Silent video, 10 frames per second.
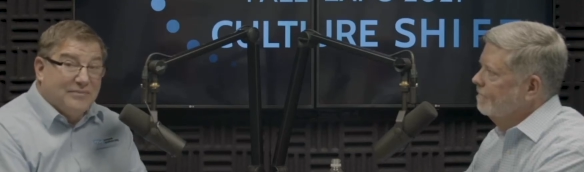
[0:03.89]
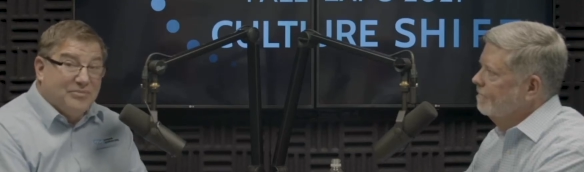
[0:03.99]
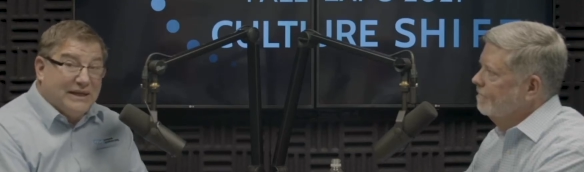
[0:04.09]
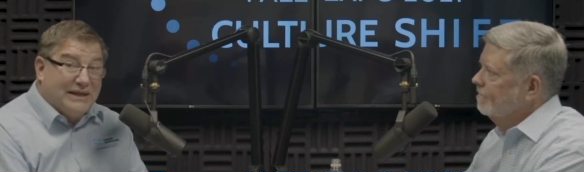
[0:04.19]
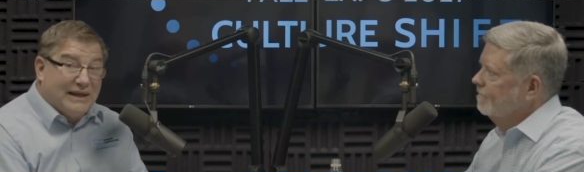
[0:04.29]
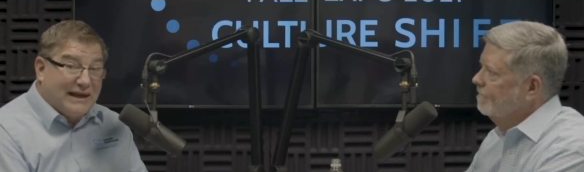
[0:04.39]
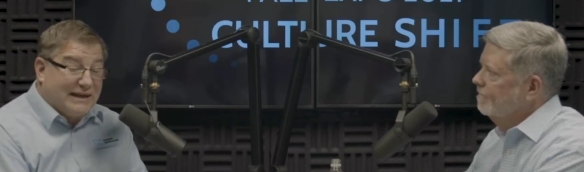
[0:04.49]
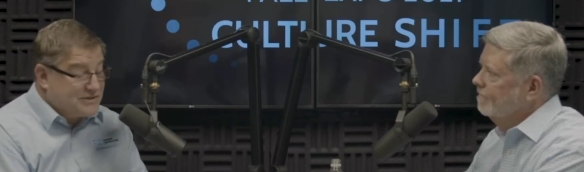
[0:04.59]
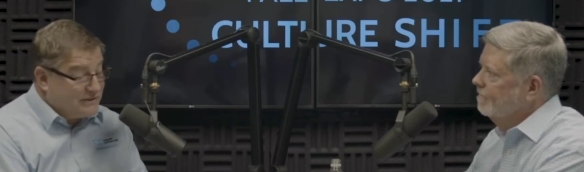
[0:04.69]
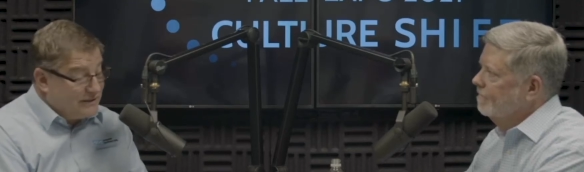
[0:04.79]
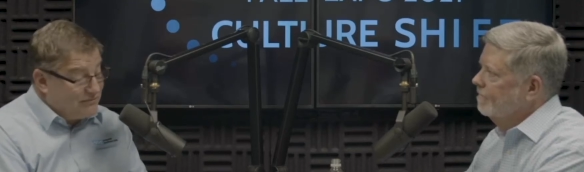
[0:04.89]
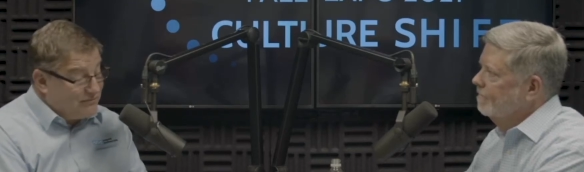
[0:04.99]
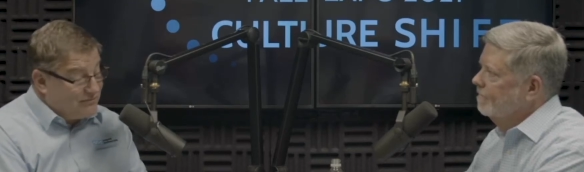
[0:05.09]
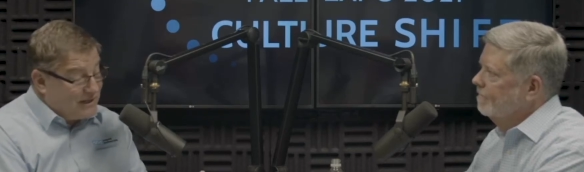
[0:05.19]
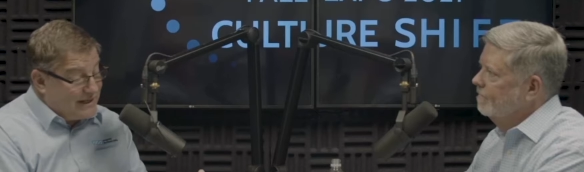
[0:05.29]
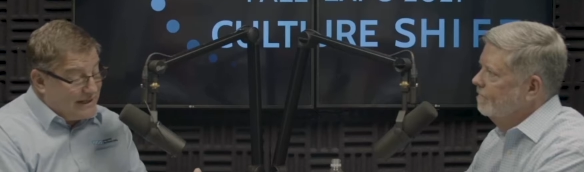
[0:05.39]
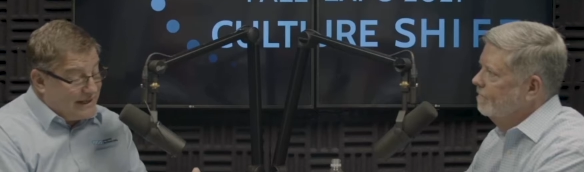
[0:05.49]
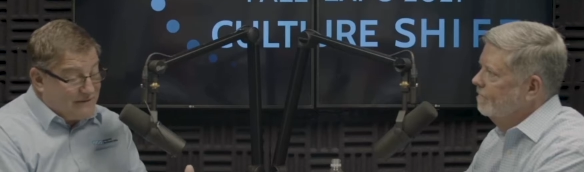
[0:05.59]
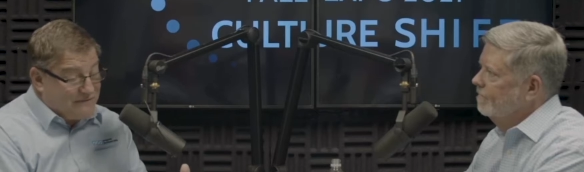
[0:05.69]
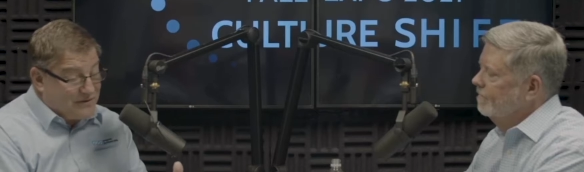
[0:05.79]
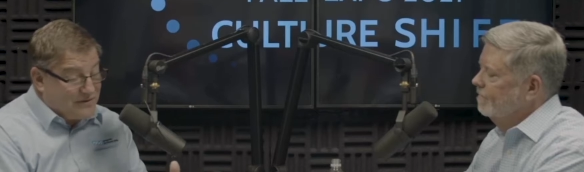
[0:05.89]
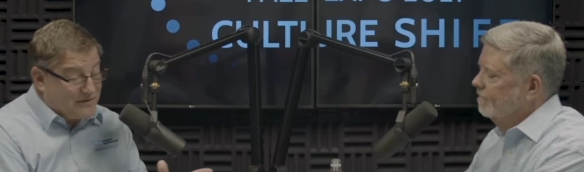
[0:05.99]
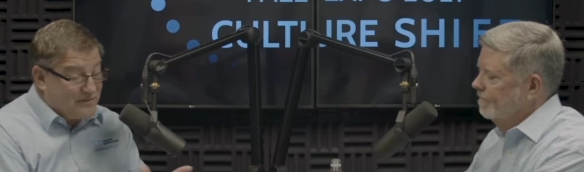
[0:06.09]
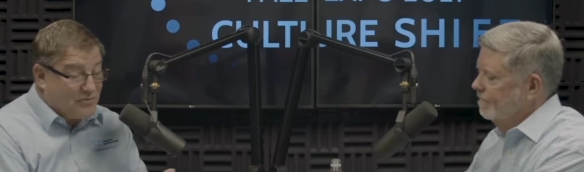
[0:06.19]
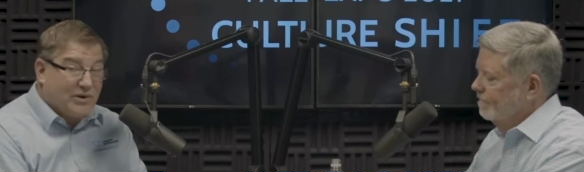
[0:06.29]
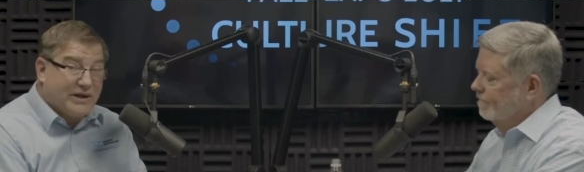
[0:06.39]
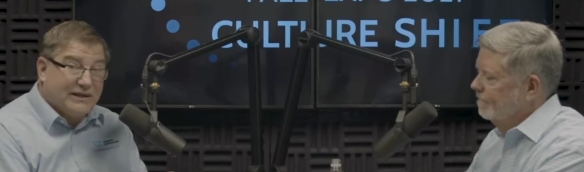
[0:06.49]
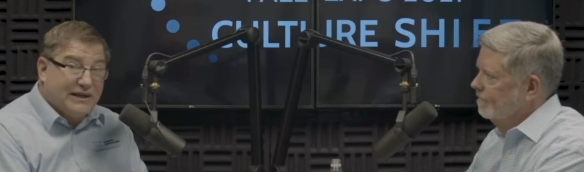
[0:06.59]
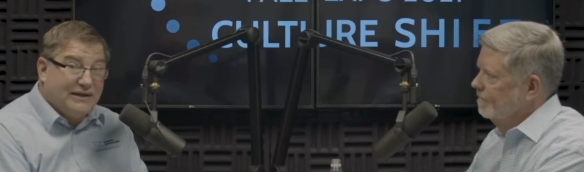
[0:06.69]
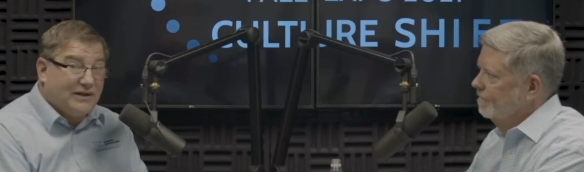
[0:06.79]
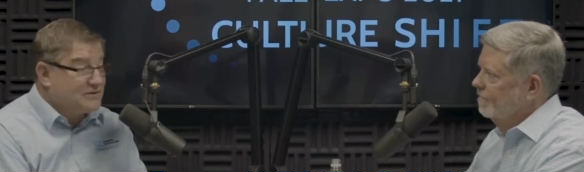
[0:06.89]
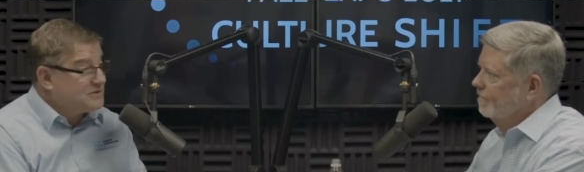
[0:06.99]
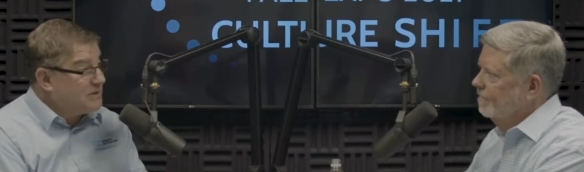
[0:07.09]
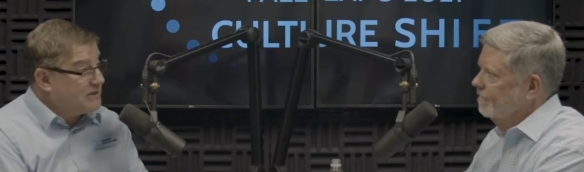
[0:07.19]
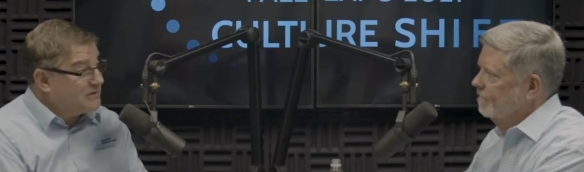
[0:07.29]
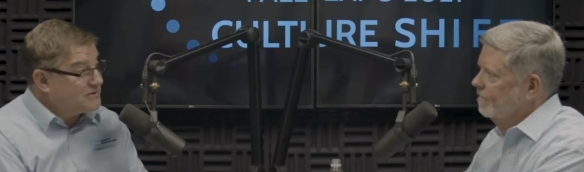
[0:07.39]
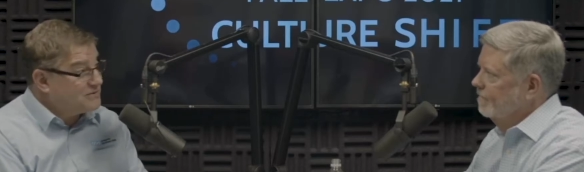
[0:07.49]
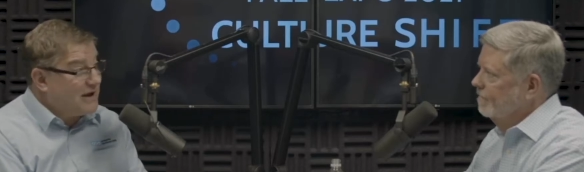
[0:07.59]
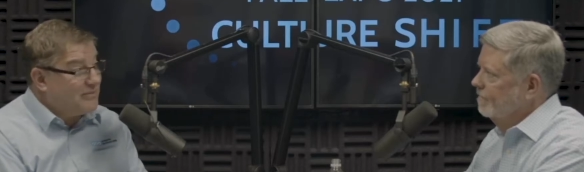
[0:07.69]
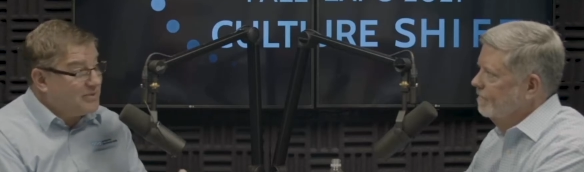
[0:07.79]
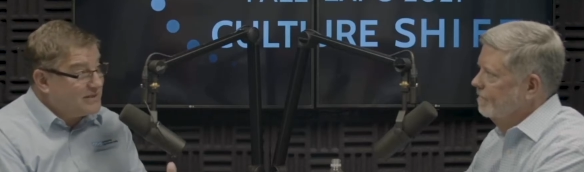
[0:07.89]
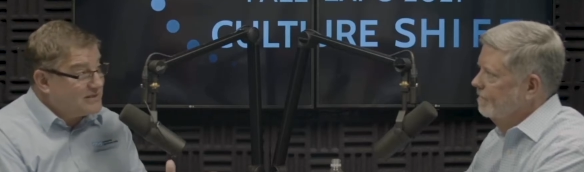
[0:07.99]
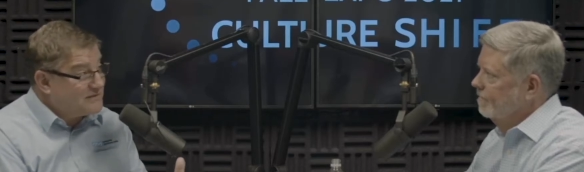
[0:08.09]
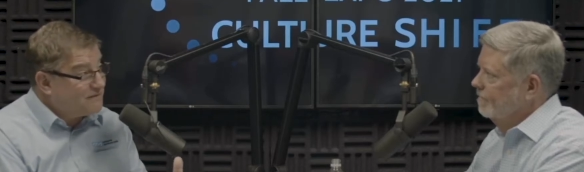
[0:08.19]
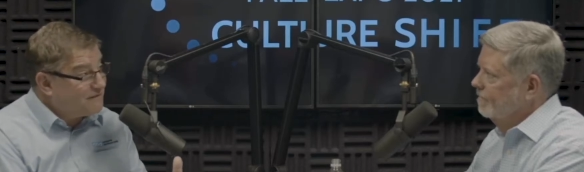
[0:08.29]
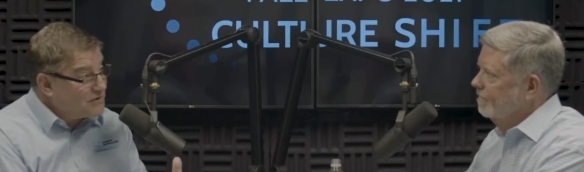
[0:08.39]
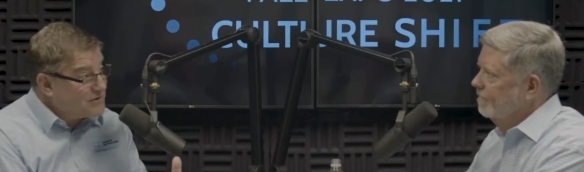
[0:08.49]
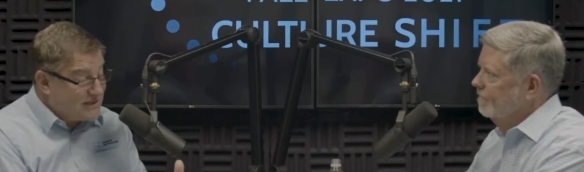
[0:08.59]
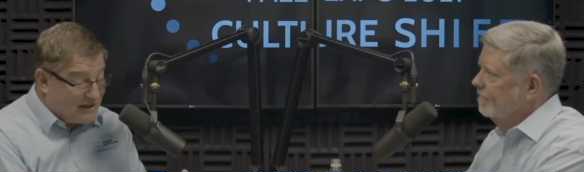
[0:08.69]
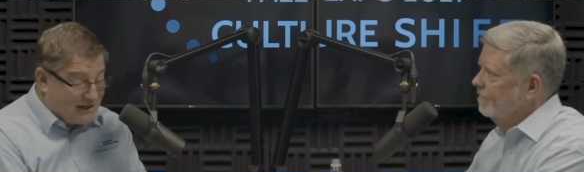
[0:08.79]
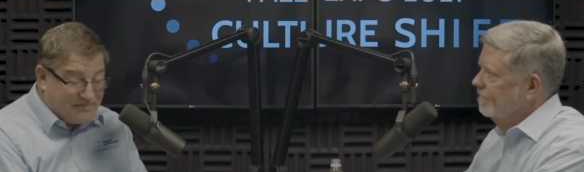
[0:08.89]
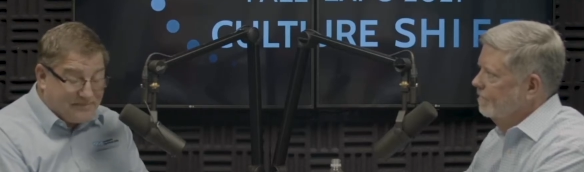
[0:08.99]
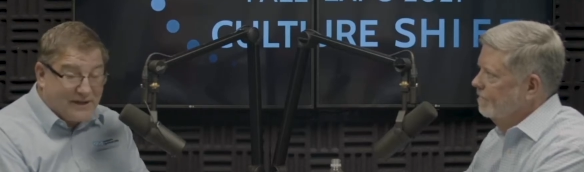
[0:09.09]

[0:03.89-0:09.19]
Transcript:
Speaker 1: be actually right after the morning keynote speakers. Robbie is first up.